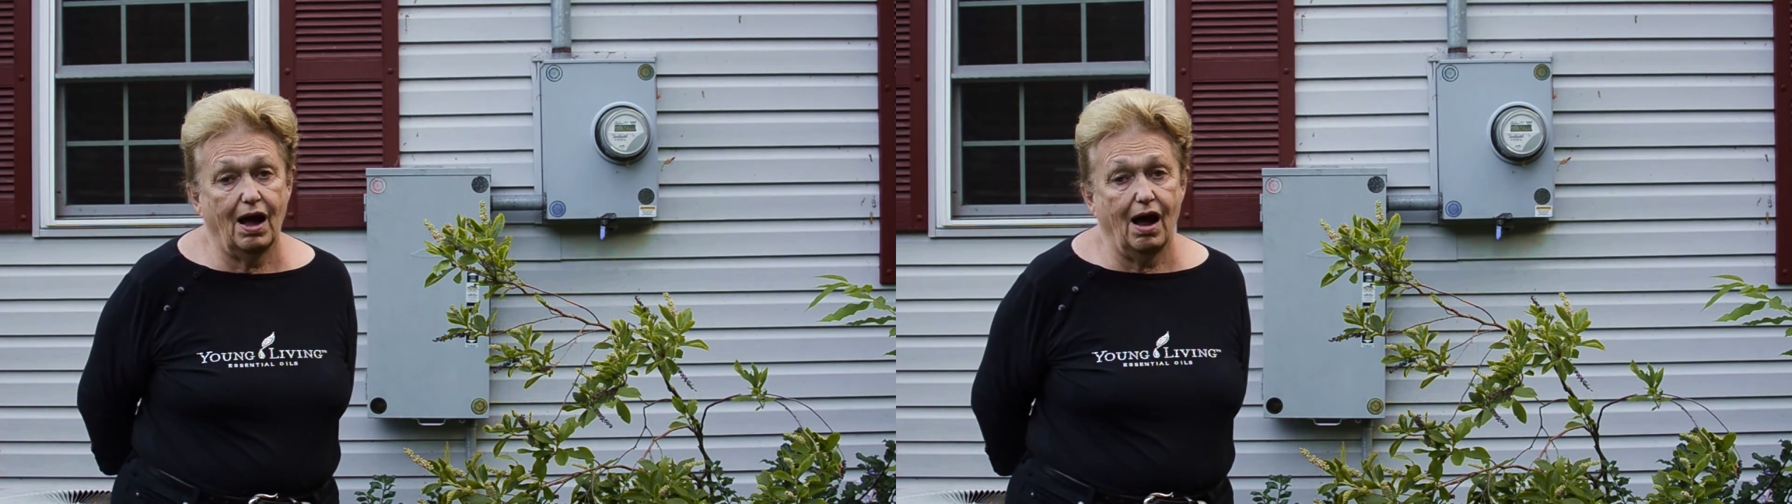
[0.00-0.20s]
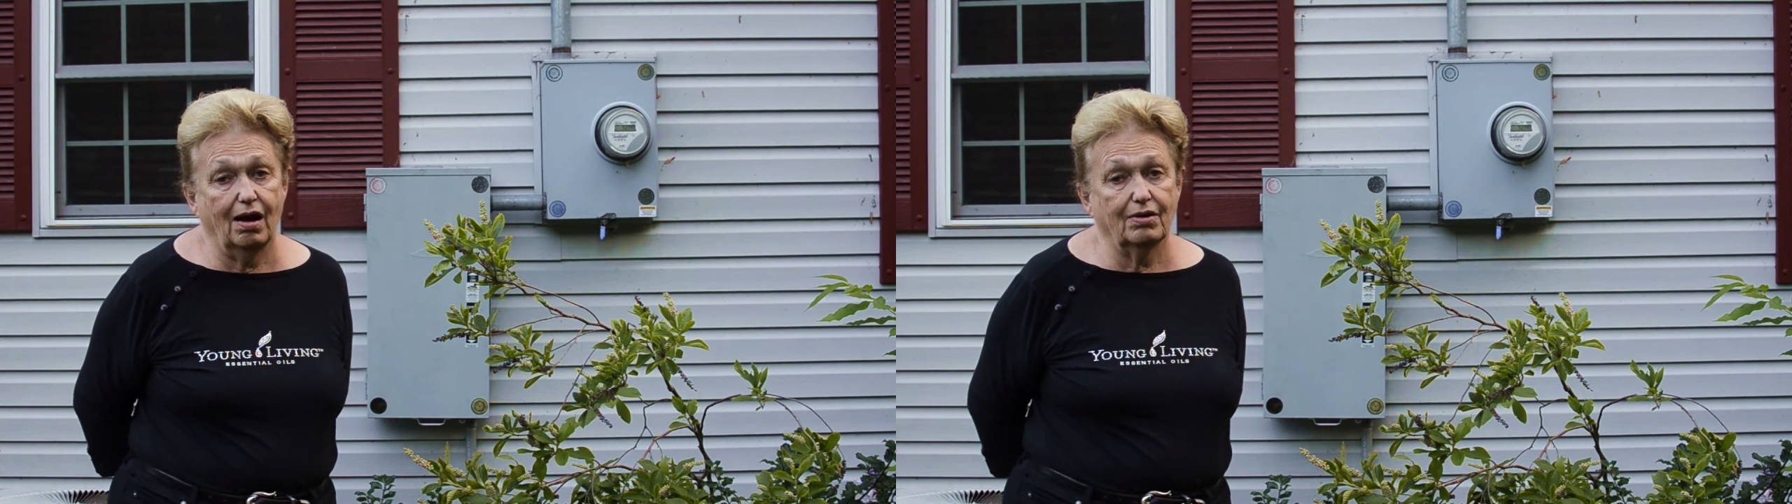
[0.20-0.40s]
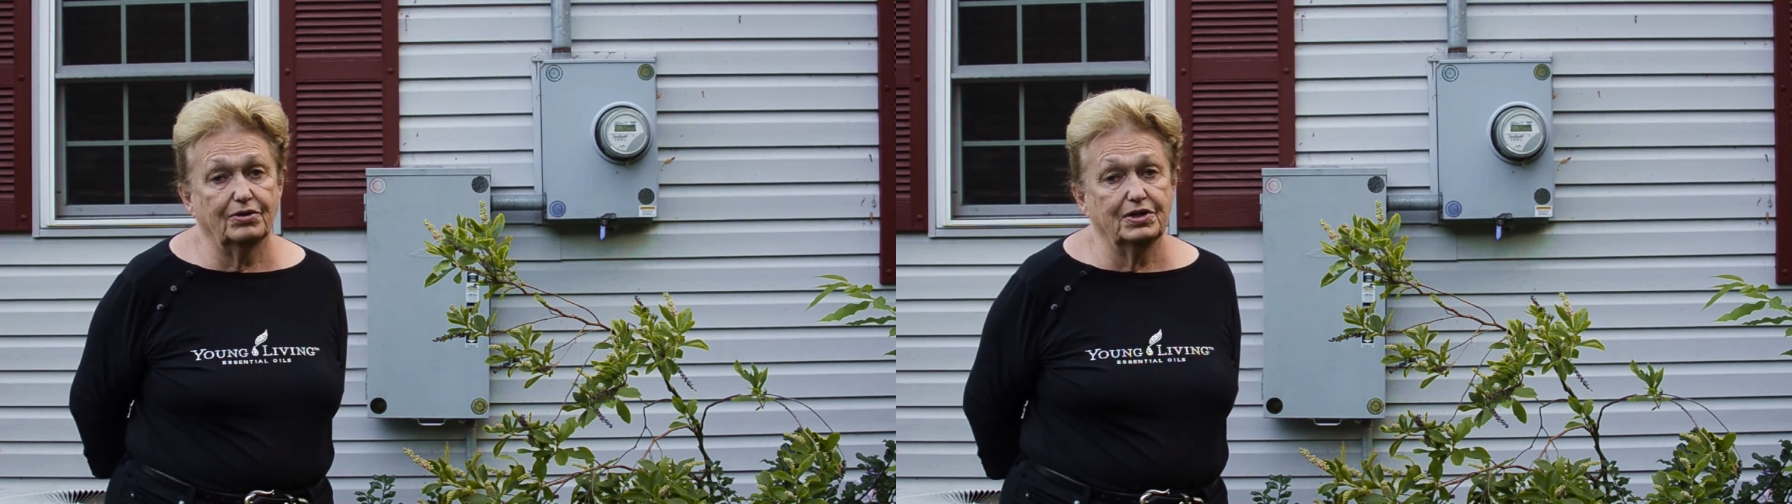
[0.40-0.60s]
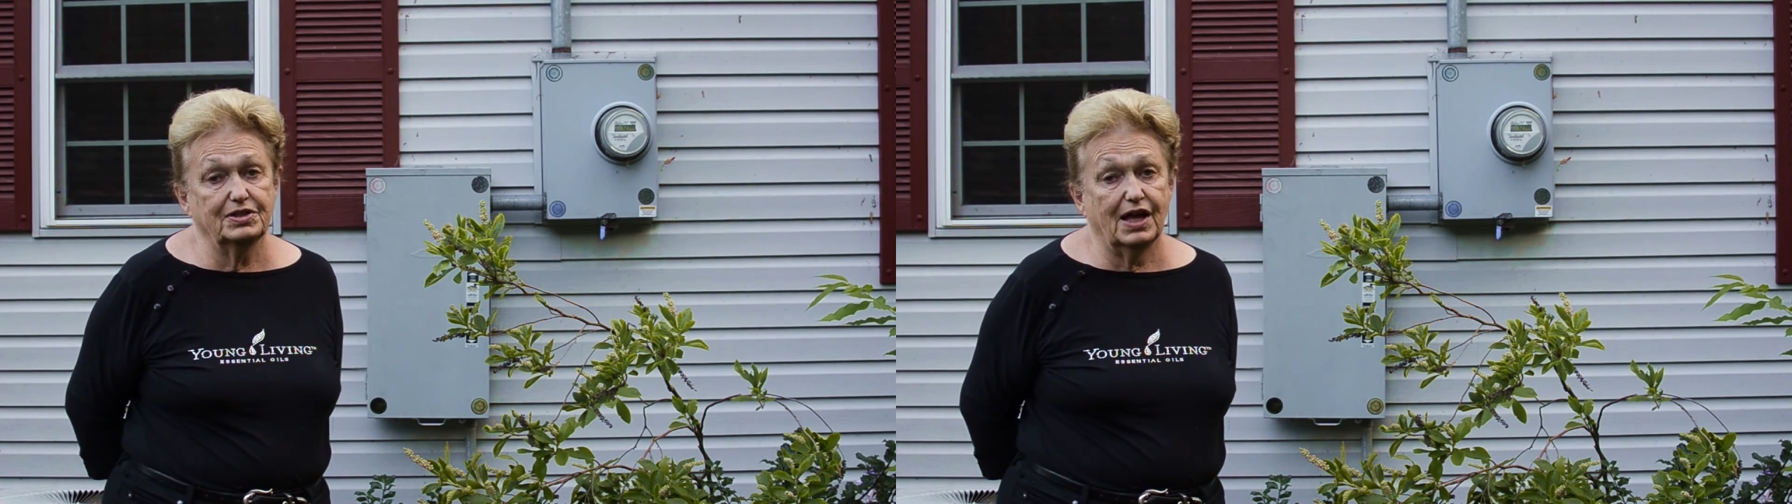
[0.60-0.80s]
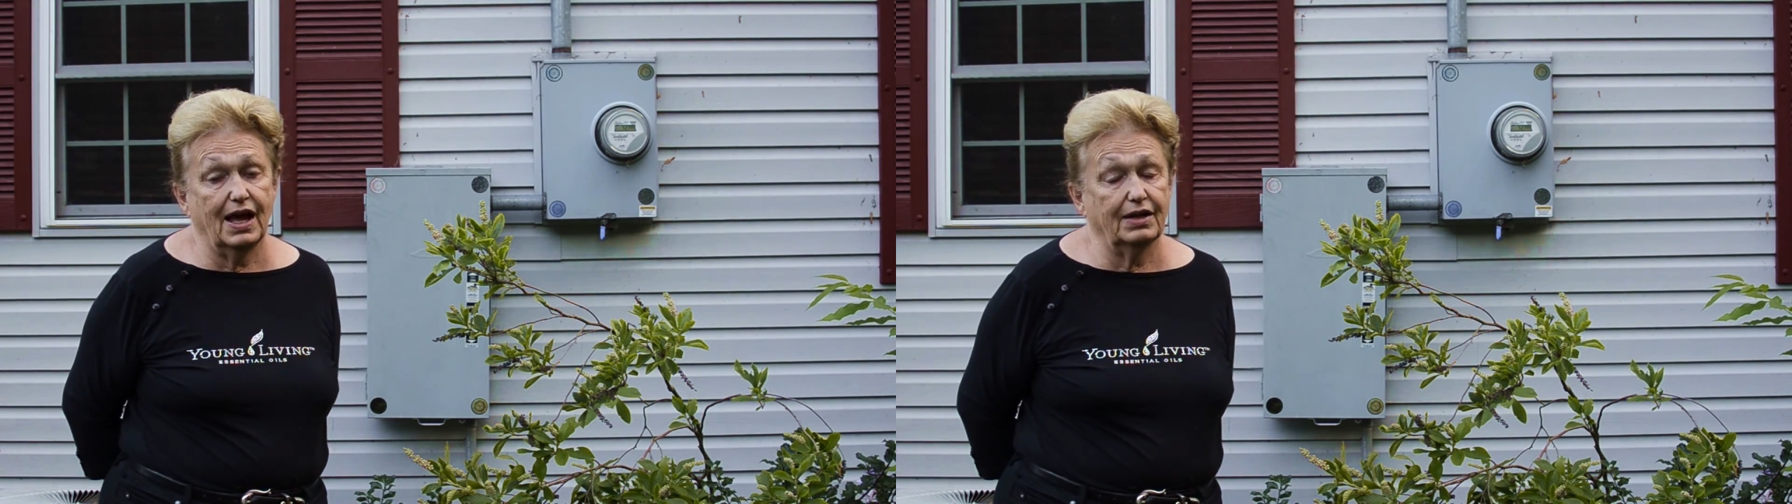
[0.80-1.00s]
are
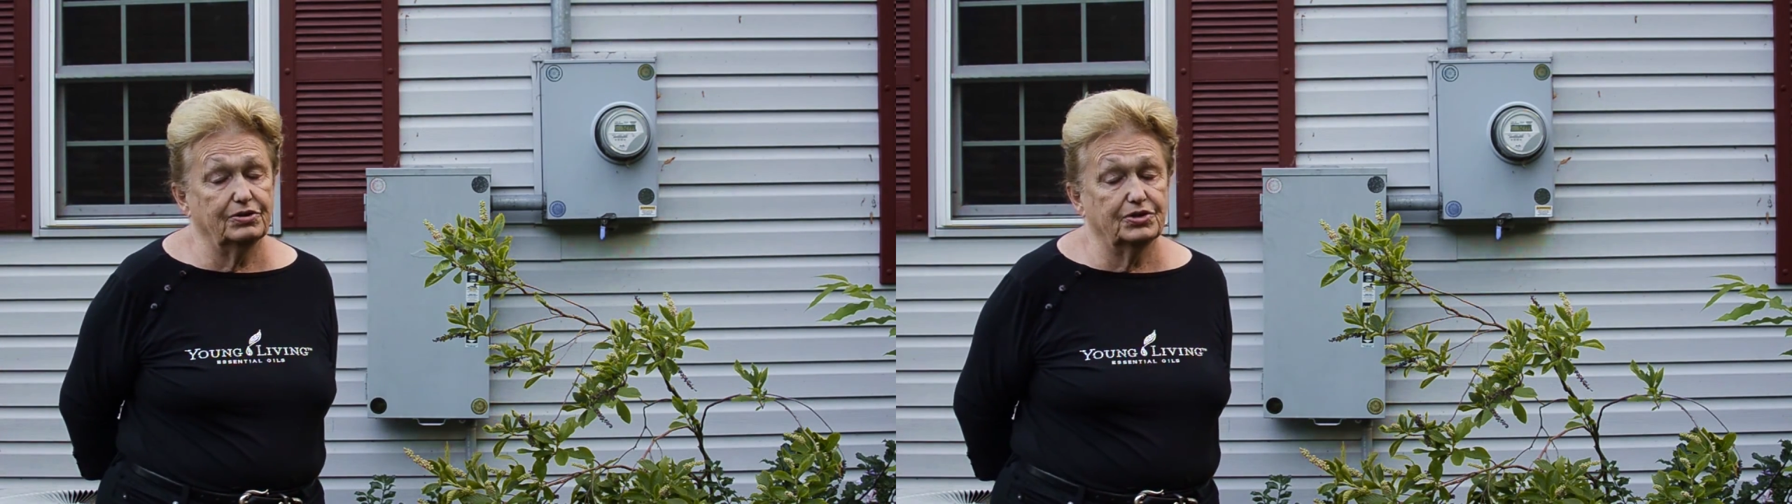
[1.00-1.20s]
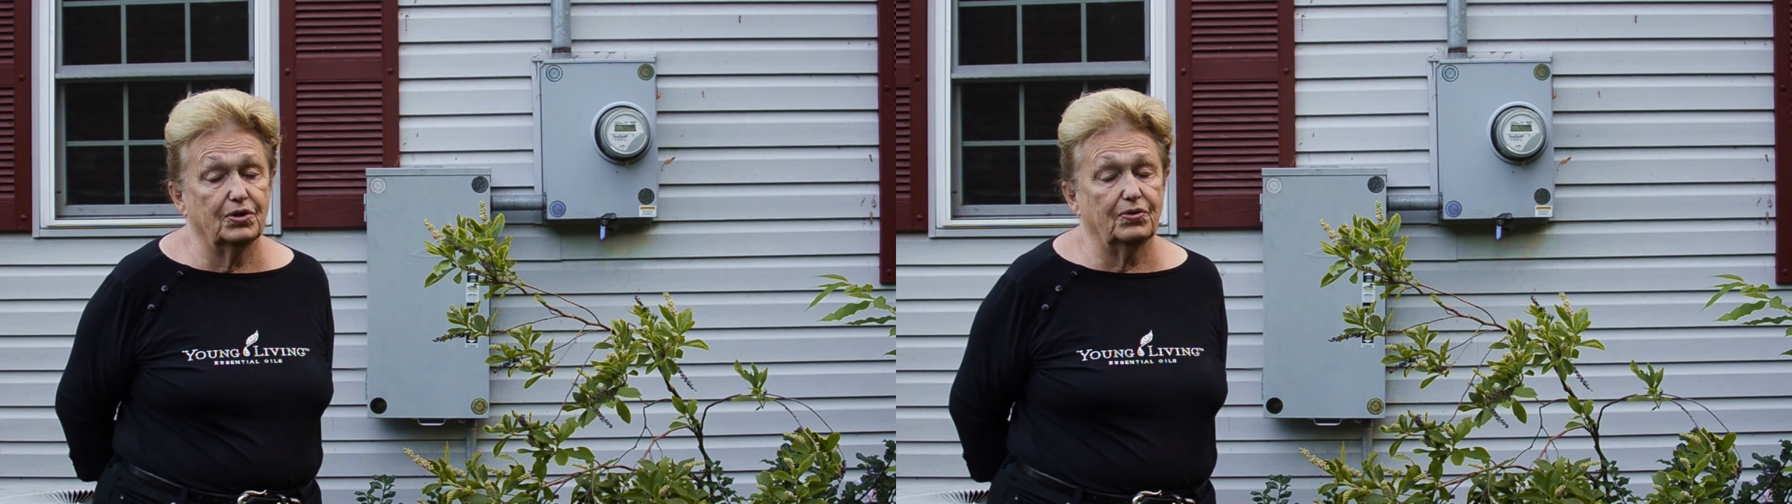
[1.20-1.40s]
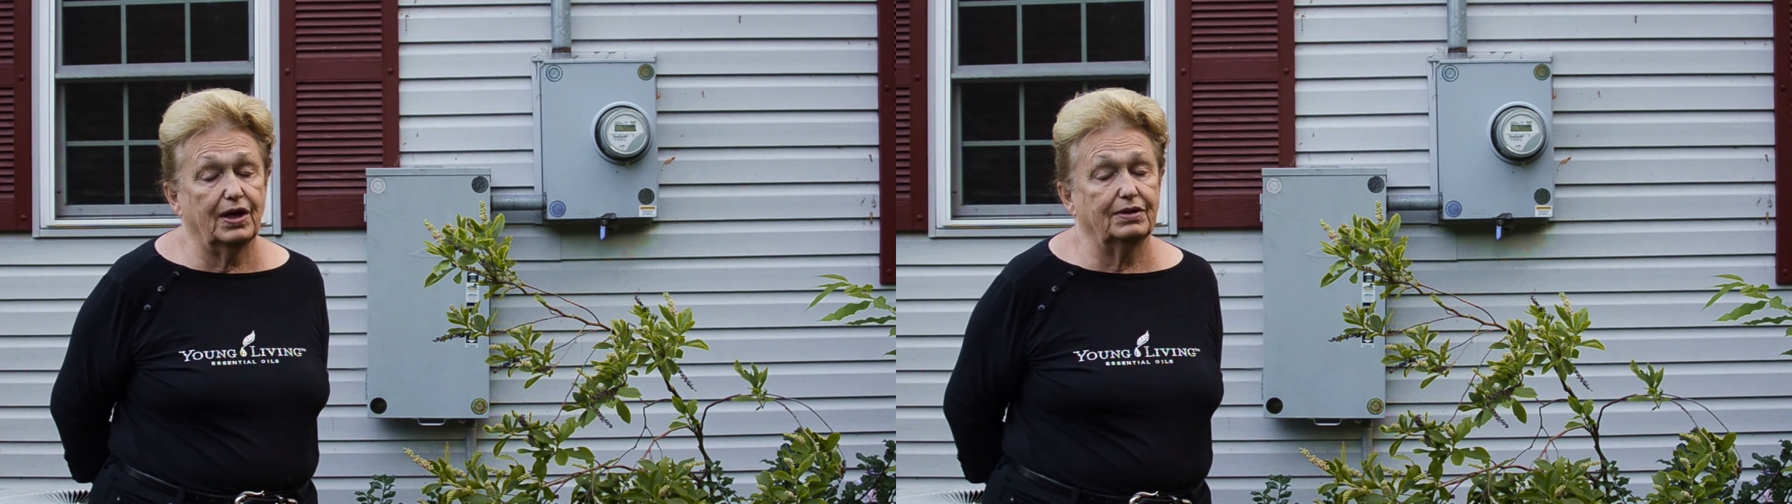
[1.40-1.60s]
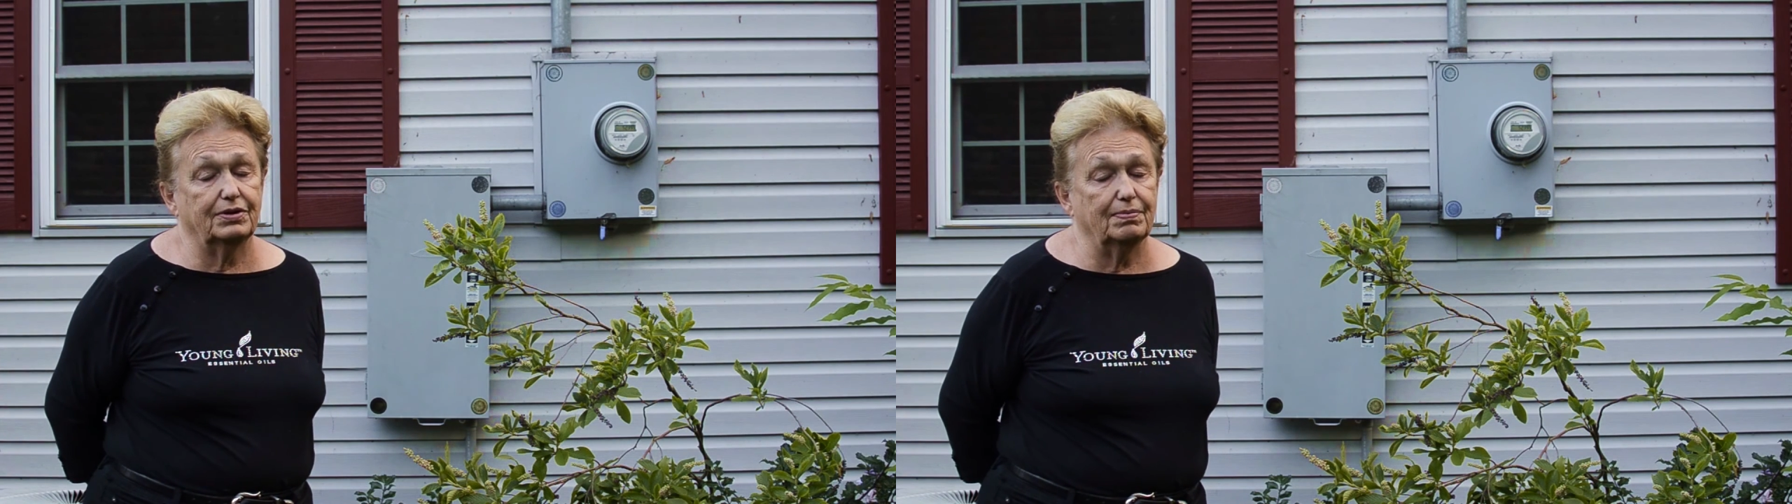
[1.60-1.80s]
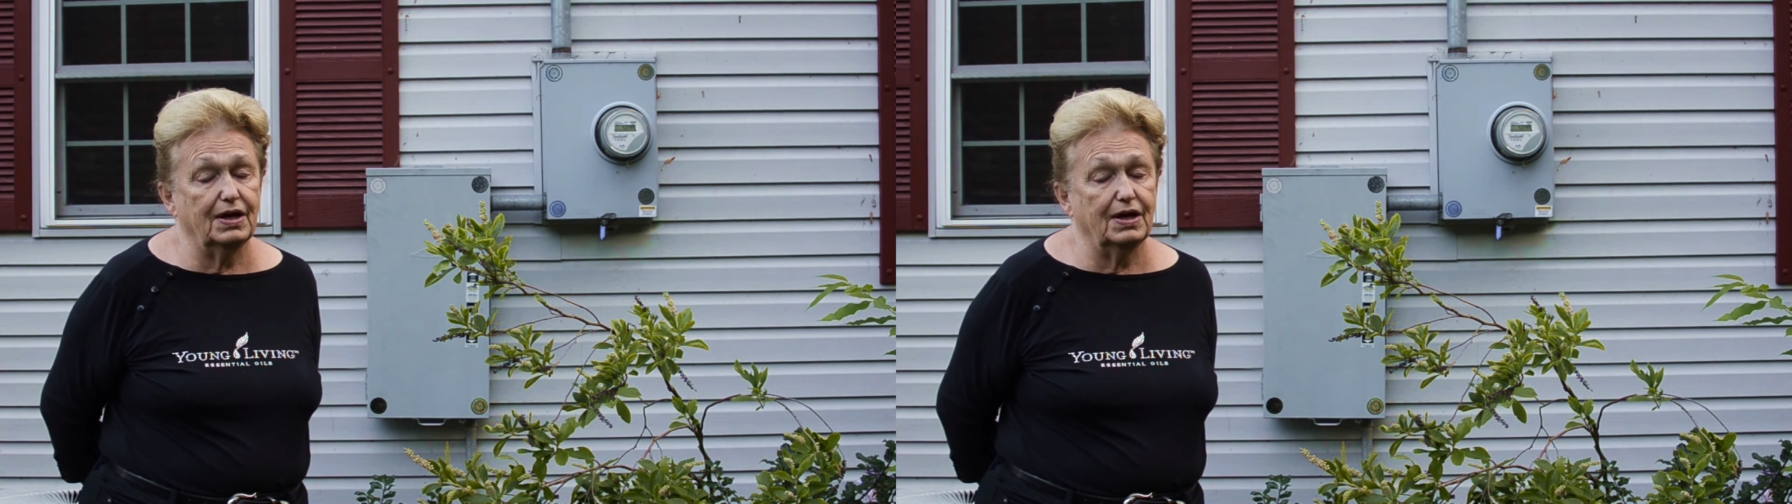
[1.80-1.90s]
designed so that the